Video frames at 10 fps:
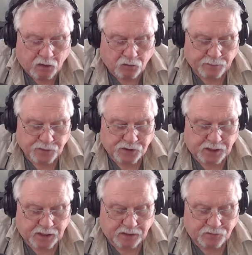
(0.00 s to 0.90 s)

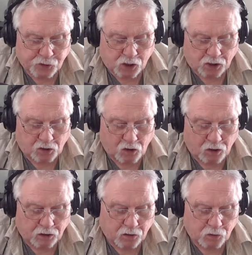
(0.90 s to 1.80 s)
Representative John Carter,